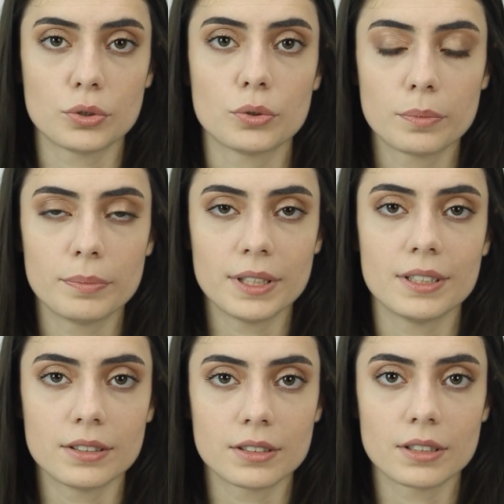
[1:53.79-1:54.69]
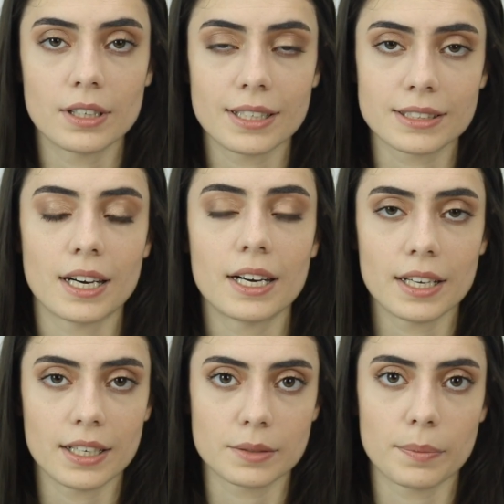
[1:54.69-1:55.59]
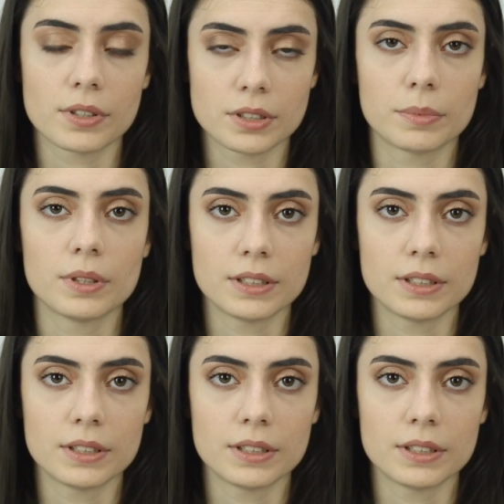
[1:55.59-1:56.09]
to be as high as possible